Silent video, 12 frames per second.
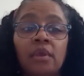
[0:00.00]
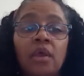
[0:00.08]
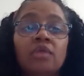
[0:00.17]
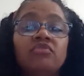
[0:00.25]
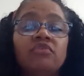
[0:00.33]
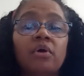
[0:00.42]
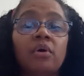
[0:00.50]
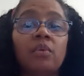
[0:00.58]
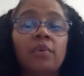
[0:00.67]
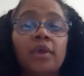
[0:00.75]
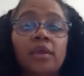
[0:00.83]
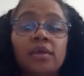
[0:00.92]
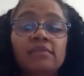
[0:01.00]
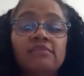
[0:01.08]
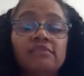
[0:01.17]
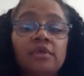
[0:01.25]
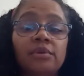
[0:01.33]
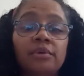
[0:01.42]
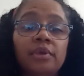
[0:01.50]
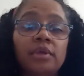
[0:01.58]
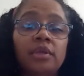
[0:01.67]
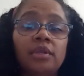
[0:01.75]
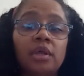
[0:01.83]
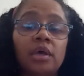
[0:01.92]
So, when
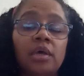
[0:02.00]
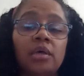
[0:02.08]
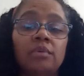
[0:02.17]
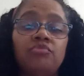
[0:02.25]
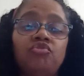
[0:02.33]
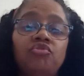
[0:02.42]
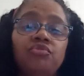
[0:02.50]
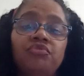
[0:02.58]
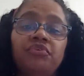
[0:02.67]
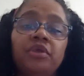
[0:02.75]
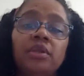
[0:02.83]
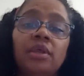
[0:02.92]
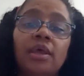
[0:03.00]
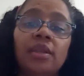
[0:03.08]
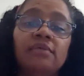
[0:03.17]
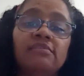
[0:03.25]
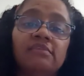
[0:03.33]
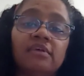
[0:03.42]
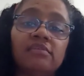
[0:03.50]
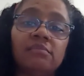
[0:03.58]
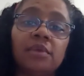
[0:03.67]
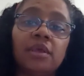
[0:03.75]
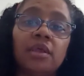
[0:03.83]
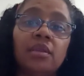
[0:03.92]
considering choosing an
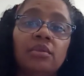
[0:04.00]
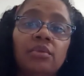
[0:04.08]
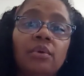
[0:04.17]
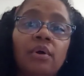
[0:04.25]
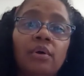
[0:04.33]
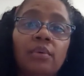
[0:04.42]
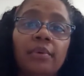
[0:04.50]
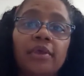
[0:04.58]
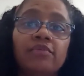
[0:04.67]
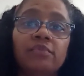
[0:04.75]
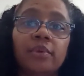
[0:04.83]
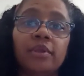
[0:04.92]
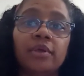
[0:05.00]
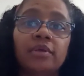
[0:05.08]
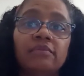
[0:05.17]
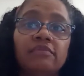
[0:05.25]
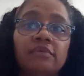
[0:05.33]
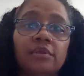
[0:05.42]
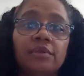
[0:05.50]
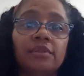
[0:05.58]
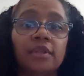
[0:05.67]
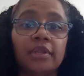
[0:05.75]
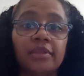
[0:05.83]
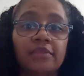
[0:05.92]
assessment, you always want to consider
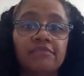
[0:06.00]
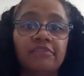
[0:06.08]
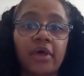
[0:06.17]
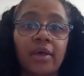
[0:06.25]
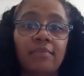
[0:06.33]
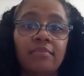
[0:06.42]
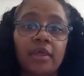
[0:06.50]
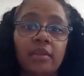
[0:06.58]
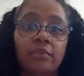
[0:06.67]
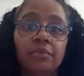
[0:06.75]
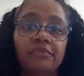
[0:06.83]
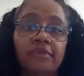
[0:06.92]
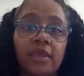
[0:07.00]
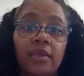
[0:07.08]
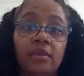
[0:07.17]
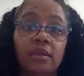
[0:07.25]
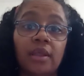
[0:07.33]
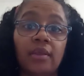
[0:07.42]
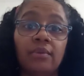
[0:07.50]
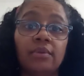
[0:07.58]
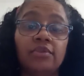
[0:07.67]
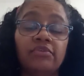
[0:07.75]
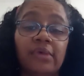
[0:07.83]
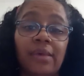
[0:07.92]
the length of time that it will take not
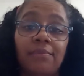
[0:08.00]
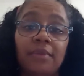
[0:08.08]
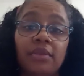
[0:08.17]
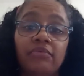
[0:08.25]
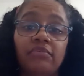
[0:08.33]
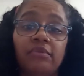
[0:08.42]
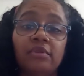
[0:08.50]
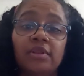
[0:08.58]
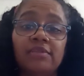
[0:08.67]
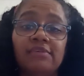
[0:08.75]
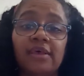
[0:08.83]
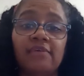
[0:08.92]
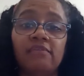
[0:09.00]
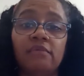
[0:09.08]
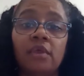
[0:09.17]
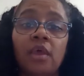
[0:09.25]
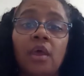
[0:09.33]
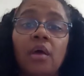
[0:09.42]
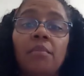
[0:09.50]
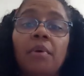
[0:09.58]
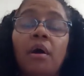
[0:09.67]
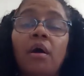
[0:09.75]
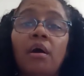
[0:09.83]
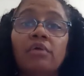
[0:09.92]
only to administer the test,
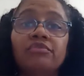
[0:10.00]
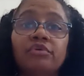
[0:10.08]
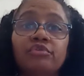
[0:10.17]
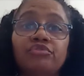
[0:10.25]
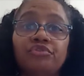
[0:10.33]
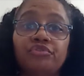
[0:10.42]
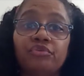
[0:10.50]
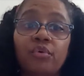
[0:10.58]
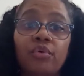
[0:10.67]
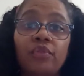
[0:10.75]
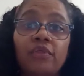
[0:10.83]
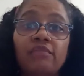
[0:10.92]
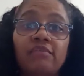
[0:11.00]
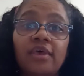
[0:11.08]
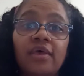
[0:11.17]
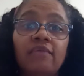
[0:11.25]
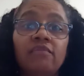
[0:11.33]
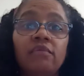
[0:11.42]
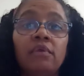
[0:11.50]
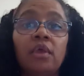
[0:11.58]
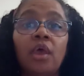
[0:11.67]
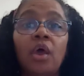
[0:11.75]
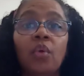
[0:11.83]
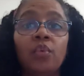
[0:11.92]
but also to score the test,
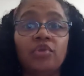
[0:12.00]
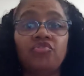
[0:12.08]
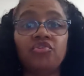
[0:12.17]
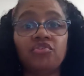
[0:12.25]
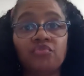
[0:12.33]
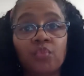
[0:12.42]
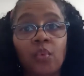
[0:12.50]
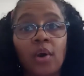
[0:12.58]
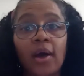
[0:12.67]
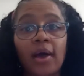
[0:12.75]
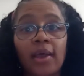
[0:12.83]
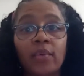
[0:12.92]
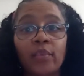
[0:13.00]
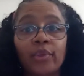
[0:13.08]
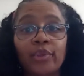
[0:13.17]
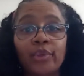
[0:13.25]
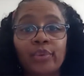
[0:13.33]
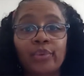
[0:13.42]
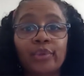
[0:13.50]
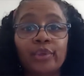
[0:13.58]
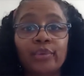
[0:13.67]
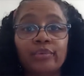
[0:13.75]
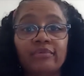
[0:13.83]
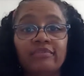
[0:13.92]
which is why when you
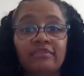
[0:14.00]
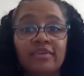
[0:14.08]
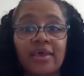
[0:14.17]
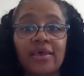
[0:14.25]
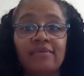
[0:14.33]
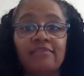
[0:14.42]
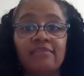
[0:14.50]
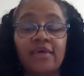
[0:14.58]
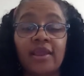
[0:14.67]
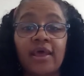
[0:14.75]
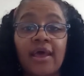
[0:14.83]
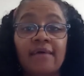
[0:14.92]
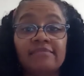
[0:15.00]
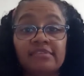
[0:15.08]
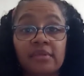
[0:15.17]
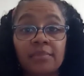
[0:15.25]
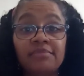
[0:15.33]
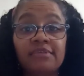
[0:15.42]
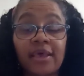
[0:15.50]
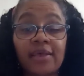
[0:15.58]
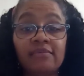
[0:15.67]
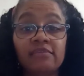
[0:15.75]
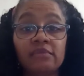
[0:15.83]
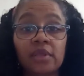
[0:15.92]
use tests that have
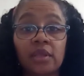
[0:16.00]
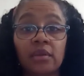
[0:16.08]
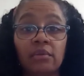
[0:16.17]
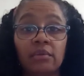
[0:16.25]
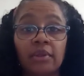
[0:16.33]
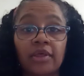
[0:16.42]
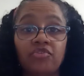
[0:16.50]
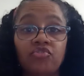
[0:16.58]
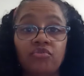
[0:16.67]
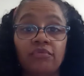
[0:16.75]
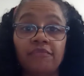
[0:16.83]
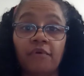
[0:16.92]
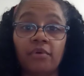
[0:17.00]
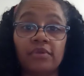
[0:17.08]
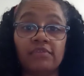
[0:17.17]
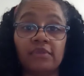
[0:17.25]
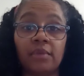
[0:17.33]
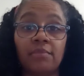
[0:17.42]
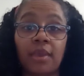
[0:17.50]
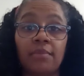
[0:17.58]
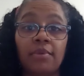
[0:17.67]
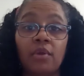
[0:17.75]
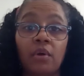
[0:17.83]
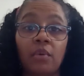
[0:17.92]
subtests, it'll let you focus in
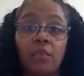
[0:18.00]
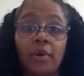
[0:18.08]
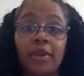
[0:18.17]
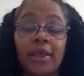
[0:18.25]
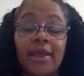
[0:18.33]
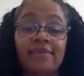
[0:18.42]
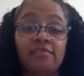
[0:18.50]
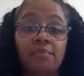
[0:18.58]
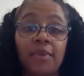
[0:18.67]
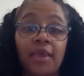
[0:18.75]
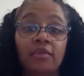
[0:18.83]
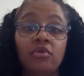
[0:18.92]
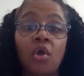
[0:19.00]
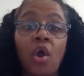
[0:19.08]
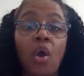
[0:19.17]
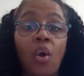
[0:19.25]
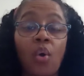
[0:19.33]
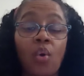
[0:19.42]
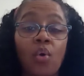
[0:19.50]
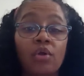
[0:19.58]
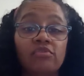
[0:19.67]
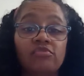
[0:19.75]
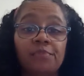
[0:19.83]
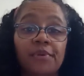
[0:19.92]
maybe on one aspect or
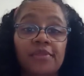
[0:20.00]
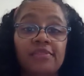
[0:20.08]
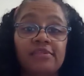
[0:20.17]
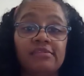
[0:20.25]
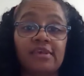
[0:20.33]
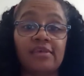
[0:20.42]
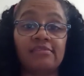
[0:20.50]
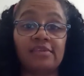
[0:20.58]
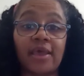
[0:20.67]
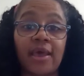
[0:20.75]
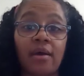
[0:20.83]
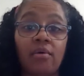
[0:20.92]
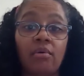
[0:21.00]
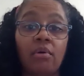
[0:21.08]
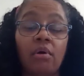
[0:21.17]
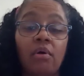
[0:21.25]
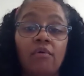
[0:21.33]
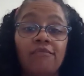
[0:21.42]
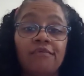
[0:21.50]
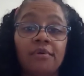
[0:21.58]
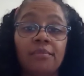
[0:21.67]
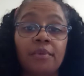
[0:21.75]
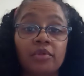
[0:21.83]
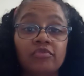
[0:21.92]
spread the test out over
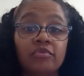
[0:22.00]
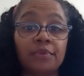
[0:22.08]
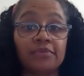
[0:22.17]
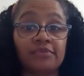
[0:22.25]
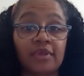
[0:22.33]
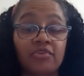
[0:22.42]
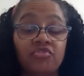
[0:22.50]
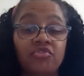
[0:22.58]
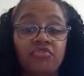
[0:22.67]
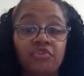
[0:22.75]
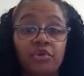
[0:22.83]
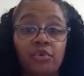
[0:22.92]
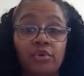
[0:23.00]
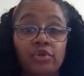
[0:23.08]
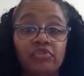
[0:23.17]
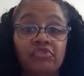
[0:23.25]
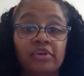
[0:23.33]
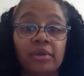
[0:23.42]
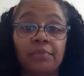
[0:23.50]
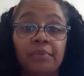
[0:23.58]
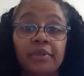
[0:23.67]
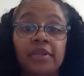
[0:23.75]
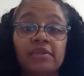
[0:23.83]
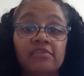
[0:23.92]
multiple sessions in order to
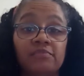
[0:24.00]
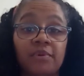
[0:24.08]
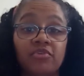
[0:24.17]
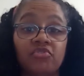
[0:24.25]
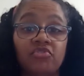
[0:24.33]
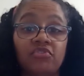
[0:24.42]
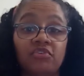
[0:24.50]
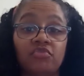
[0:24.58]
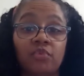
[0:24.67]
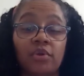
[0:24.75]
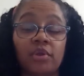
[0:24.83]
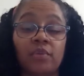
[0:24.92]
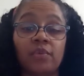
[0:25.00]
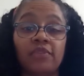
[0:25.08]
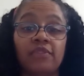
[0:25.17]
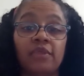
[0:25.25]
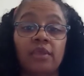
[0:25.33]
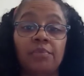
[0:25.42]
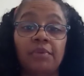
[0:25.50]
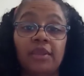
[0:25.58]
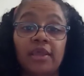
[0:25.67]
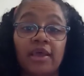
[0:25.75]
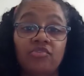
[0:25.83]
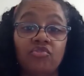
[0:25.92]
complete, especially since working with the
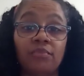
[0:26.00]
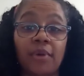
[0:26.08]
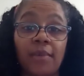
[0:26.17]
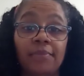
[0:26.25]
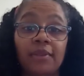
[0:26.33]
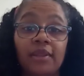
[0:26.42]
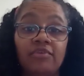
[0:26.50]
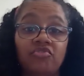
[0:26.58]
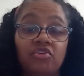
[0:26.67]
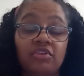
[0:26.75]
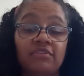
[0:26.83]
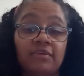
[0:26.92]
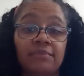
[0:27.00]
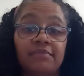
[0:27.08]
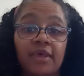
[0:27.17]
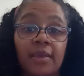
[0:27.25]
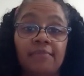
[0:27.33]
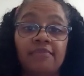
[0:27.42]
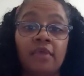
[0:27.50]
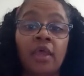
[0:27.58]
pediatric population. Sometimes